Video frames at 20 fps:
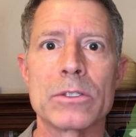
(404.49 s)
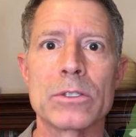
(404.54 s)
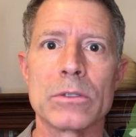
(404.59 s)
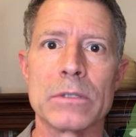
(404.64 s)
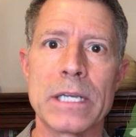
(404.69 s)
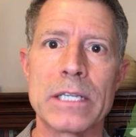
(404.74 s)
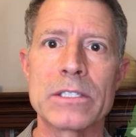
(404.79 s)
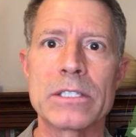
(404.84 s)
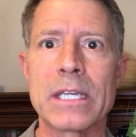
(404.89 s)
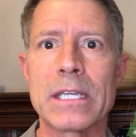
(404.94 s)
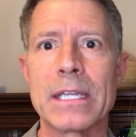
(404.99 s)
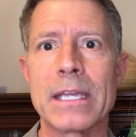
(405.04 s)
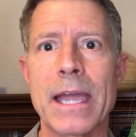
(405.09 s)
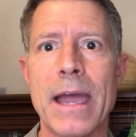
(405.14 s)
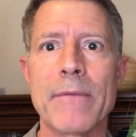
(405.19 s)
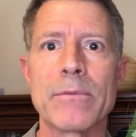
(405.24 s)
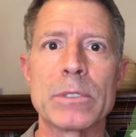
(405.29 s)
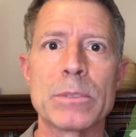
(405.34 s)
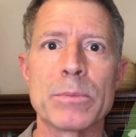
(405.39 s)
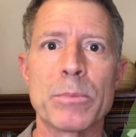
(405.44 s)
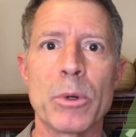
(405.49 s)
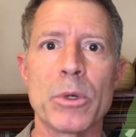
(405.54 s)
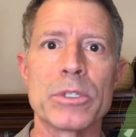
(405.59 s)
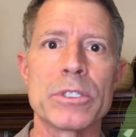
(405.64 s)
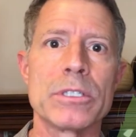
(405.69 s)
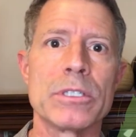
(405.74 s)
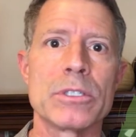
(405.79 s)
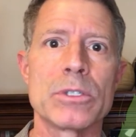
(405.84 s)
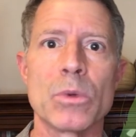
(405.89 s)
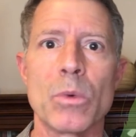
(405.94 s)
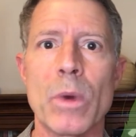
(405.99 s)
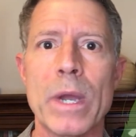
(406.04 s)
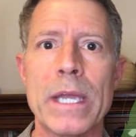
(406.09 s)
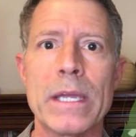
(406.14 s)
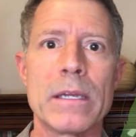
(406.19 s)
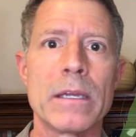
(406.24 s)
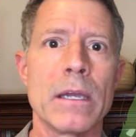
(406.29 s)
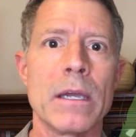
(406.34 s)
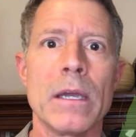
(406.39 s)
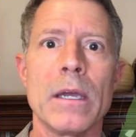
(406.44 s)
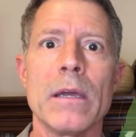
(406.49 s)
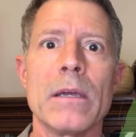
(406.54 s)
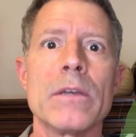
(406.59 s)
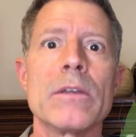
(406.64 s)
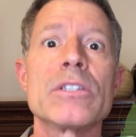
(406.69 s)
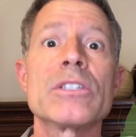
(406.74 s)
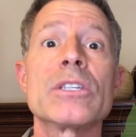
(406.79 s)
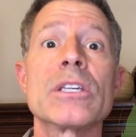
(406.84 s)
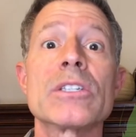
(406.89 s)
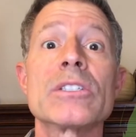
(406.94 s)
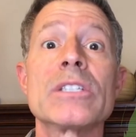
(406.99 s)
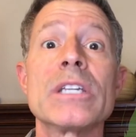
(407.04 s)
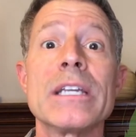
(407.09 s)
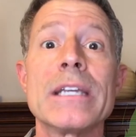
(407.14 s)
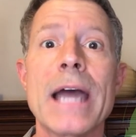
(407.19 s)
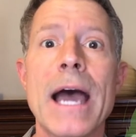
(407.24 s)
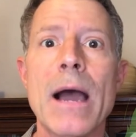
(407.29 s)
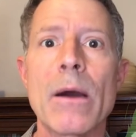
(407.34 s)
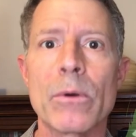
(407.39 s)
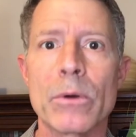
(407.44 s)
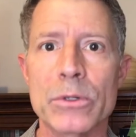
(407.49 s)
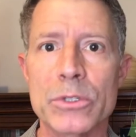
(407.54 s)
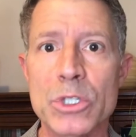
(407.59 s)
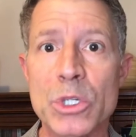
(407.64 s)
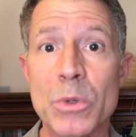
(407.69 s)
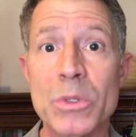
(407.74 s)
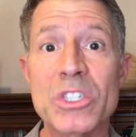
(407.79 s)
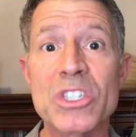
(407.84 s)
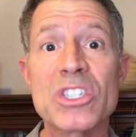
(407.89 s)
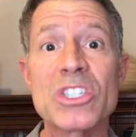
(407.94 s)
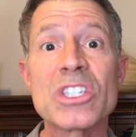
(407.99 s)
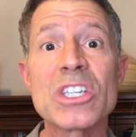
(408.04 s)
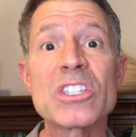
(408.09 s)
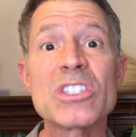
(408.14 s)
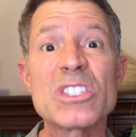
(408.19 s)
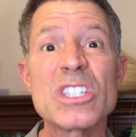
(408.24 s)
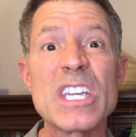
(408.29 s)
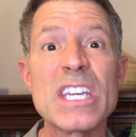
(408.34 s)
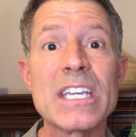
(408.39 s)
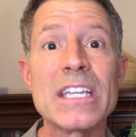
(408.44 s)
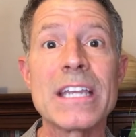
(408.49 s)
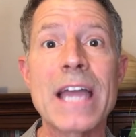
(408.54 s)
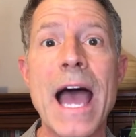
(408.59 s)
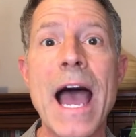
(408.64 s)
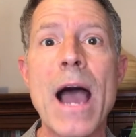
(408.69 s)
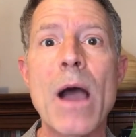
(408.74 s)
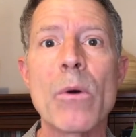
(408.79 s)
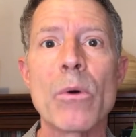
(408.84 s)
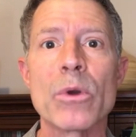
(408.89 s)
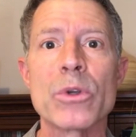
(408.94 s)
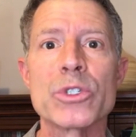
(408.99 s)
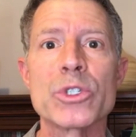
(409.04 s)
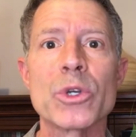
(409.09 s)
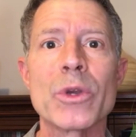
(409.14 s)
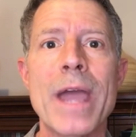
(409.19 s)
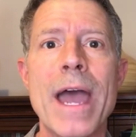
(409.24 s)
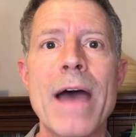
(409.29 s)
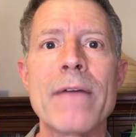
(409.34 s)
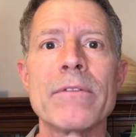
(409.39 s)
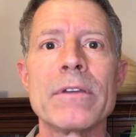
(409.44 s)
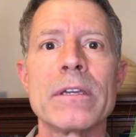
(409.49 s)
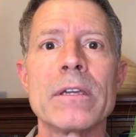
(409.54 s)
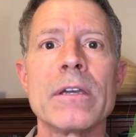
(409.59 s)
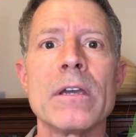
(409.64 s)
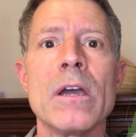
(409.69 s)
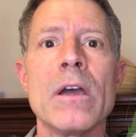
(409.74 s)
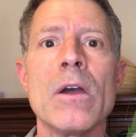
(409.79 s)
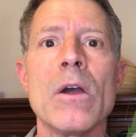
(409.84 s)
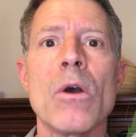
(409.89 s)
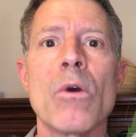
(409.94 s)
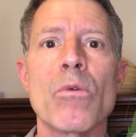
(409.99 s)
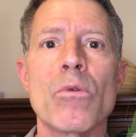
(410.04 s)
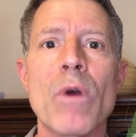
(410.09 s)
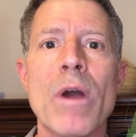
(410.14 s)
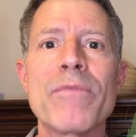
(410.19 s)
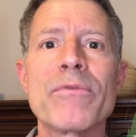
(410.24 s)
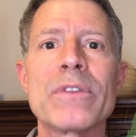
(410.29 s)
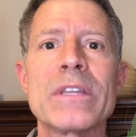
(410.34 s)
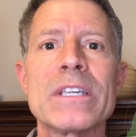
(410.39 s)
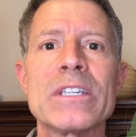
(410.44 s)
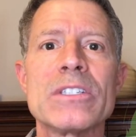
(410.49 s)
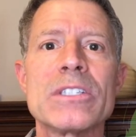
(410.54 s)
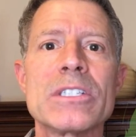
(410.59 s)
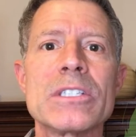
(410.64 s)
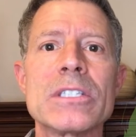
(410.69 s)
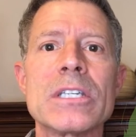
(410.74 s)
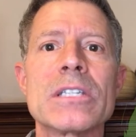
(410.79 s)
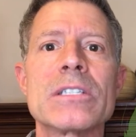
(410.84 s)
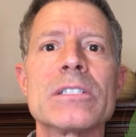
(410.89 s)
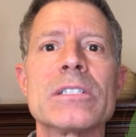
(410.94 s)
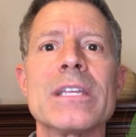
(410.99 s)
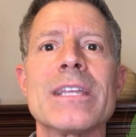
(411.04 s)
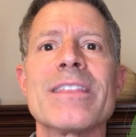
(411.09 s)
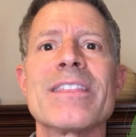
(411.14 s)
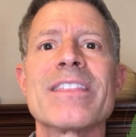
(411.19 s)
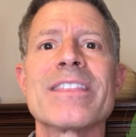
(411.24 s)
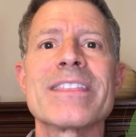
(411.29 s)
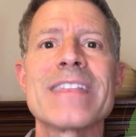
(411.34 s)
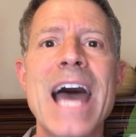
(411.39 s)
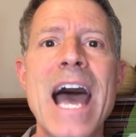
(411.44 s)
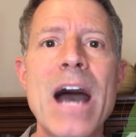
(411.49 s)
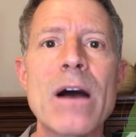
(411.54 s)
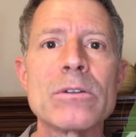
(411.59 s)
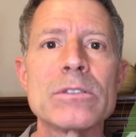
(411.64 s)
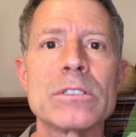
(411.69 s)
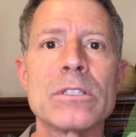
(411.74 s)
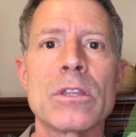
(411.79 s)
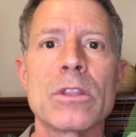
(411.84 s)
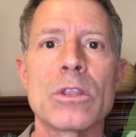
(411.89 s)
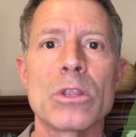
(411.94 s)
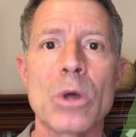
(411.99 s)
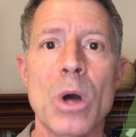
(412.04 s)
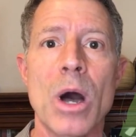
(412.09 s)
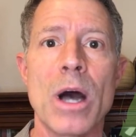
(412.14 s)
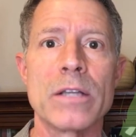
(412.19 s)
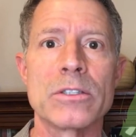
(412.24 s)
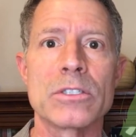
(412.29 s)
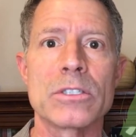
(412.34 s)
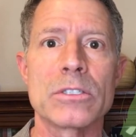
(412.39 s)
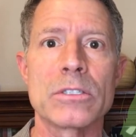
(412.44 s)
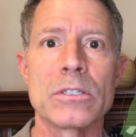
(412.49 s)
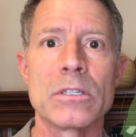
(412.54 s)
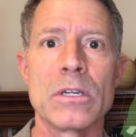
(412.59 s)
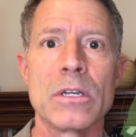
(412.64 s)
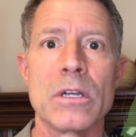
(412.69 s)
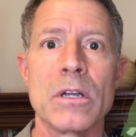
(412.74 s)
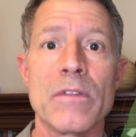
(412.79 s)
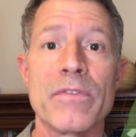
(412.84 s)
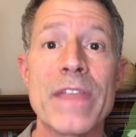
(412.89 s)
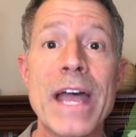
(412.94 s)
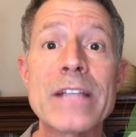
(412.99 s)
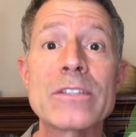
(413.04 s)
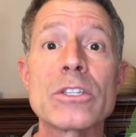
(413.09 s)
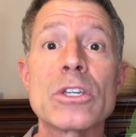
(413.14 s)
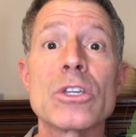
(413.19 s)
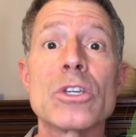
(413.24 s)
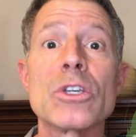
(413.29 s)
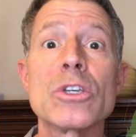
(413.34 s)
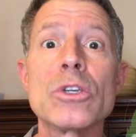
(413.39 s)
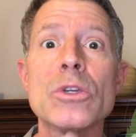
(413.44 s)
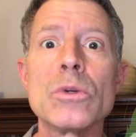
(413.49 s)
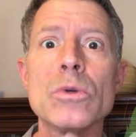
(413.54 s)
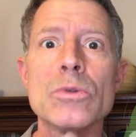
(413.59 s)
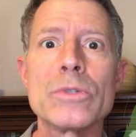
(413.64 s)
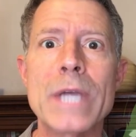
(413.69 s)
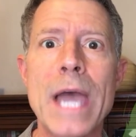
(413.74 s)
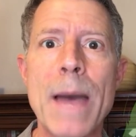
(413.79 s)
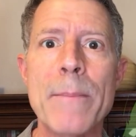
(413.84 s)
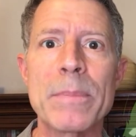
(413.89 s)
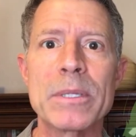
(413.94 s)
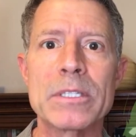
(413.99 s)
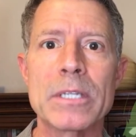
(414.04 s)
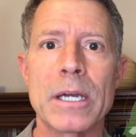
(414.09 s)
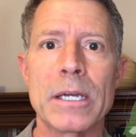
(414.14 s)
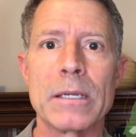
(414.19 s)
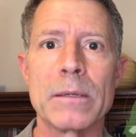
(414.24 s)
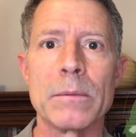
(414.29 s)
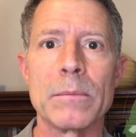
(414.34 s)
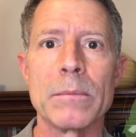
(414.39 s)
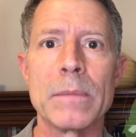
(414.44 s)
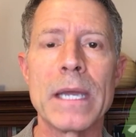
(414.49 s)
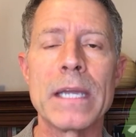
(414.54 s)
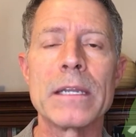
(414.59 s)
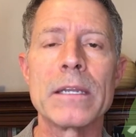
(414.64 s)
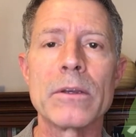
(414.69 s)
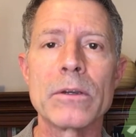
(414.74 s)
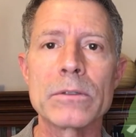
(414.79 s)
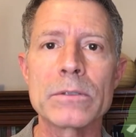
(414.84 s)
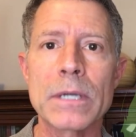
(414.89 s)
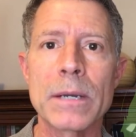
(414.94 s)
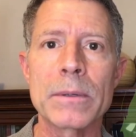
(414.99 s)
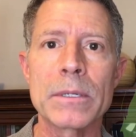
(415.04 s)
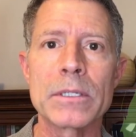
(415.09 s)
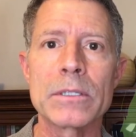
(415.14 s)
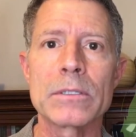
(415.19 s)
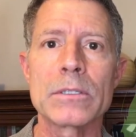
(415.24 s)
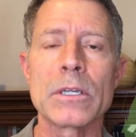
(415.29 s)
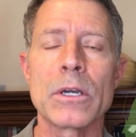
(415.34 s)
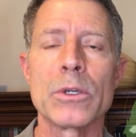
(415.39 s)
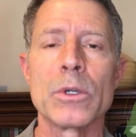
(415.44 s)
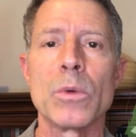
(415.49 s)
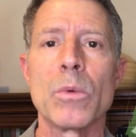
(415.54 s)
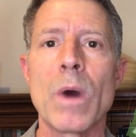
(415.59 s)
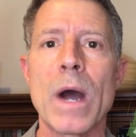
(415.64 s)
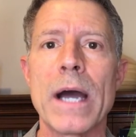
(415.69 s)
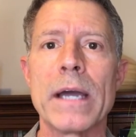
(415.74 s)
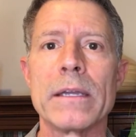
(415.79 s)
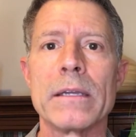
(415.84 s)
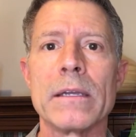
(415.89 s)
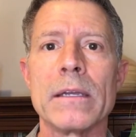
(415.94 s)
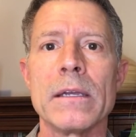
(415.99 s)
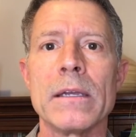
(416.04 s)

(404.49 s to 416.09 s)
So let's say the average person is awake 16 hours. So in 16 hours, you're having roughly 60,000 thoughts. That's a huge appetite. And here I'm going to tell you why.